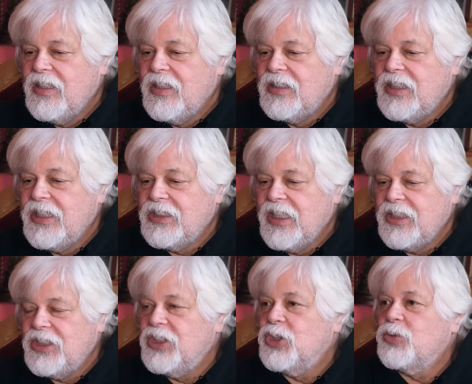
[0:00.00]
it takes
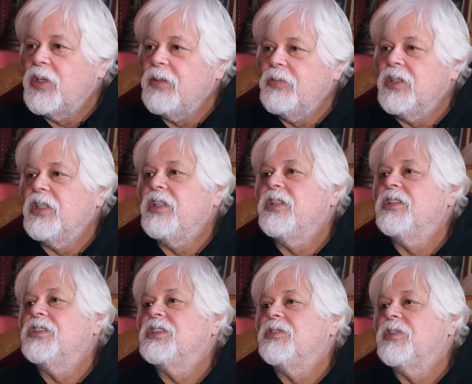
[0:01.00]
18 to 20 million
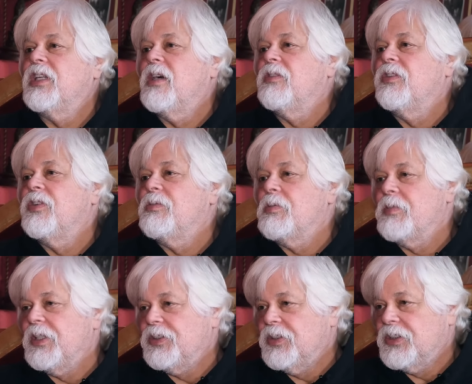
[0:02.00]
years to recover from a
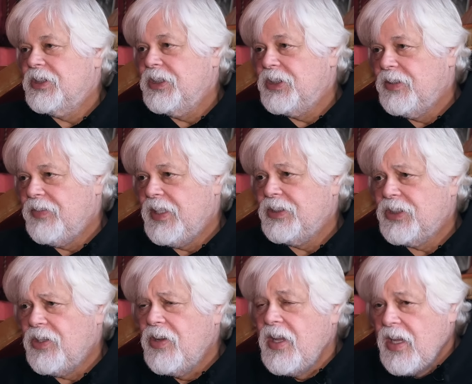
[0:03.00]
major extinction event.
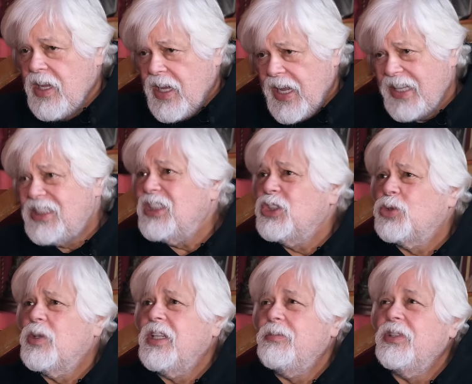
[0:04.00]
So 18 to
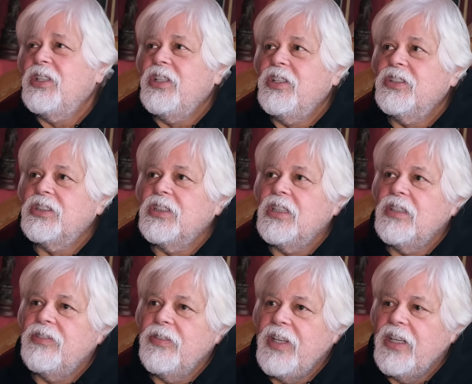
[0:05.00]
20 million years
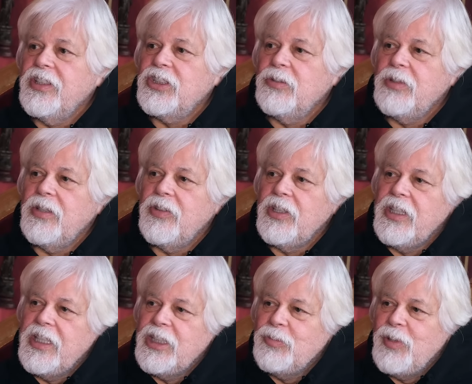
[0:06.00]
from now, this will be a really
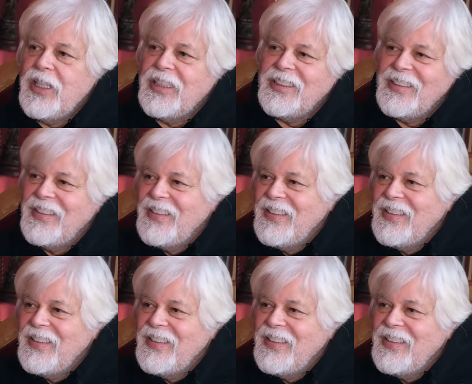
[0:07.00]
nice place.